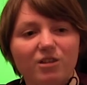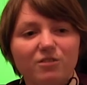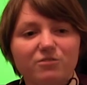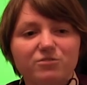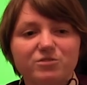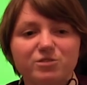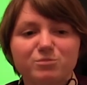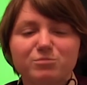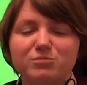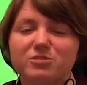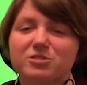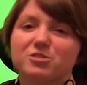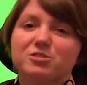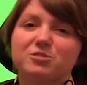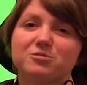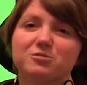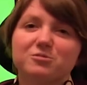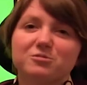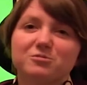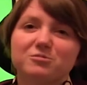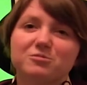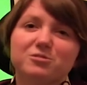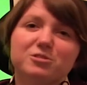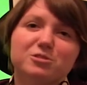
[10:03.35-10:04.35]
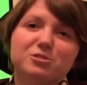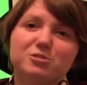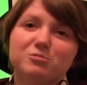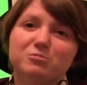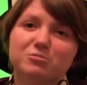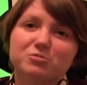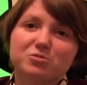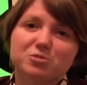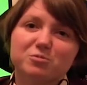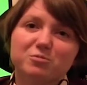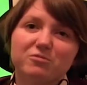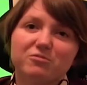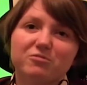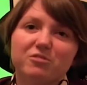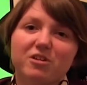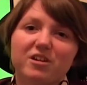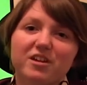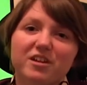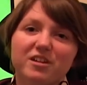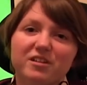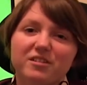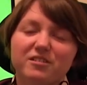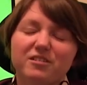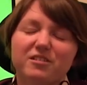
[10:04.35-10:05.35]
love some of the new the new ones we've
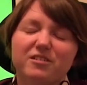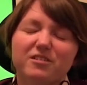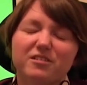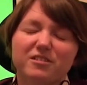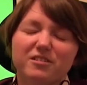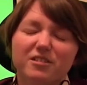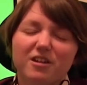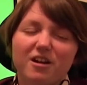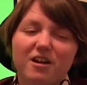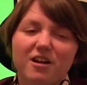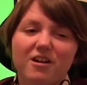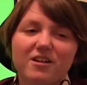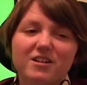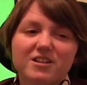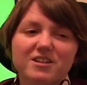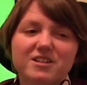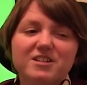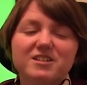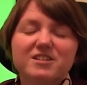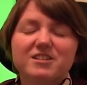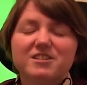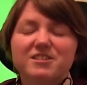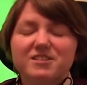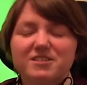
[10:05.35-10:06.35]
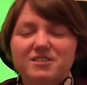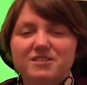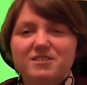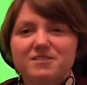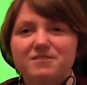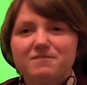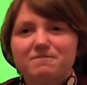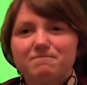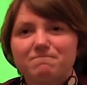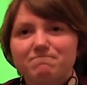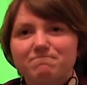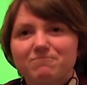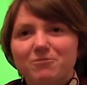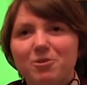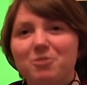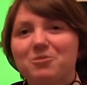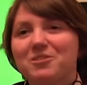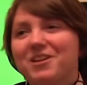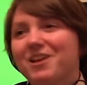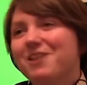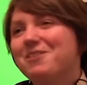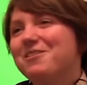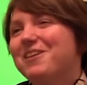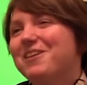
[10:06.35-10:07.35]
got in, and uh, including yourself. Oh yeah,